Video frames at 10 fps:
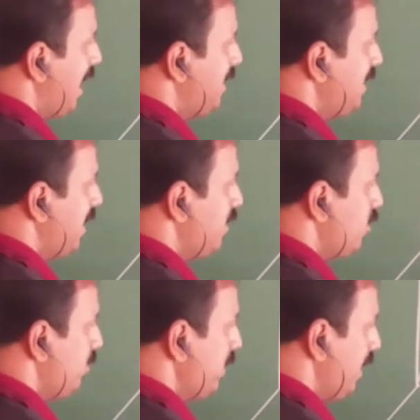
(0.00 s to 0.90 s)
and here
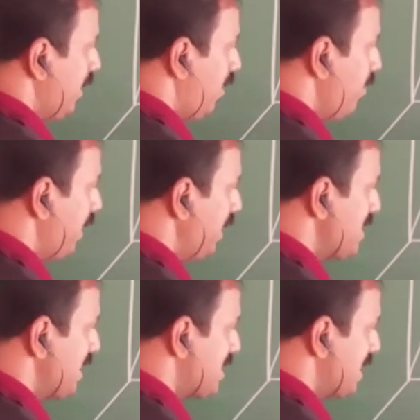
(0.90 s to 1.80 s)
it will be along
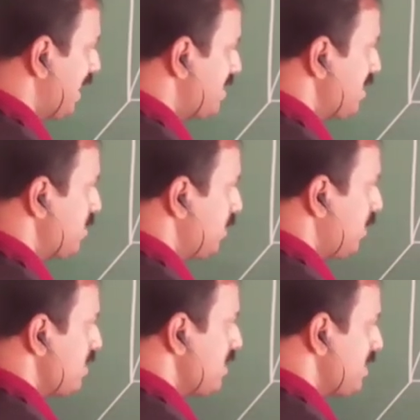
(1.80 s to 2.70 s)
minus x-axis,
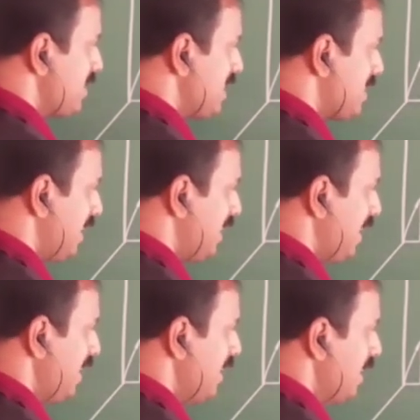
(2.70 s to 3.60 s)
because it's just like
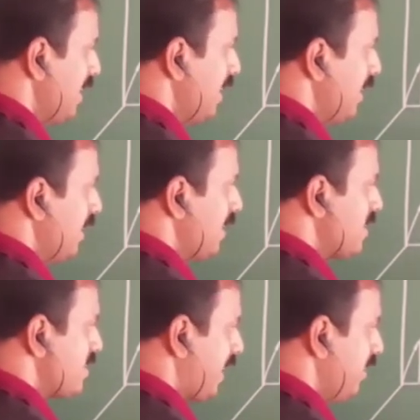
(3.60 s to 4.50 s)
a
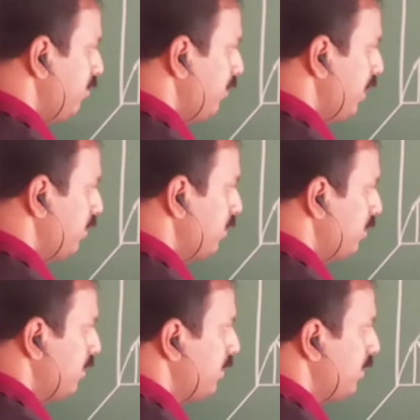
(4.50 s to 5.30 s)
sine wave.